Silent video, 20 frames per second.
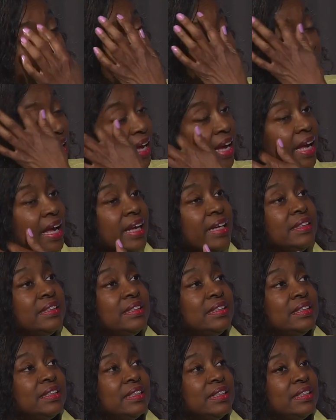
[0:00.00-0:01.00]

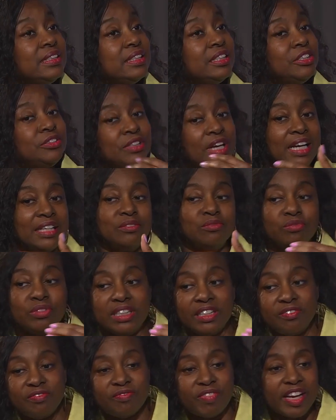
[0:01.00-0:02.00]
and you're not
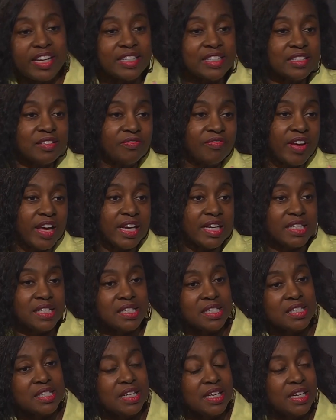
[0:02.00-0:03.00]
really
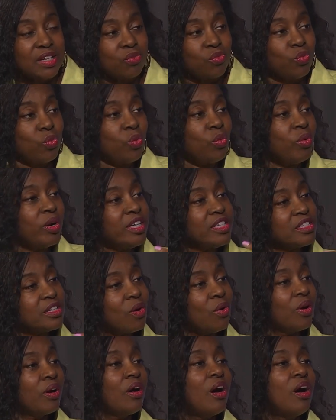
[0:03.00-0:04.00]
face-to-face? What is
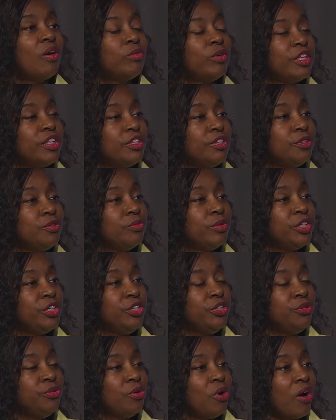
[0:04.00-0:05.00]
going on with you when
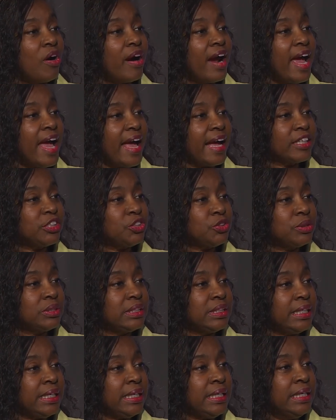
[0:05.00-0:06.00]
you are
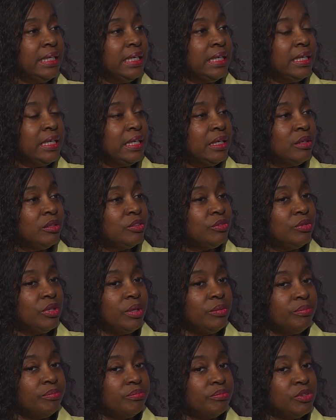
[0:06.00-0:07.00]
actually
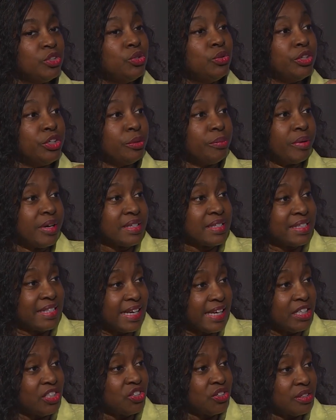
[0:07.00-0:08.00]
doing your
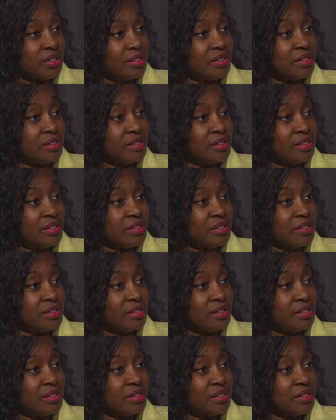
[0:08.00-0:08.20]
presentations?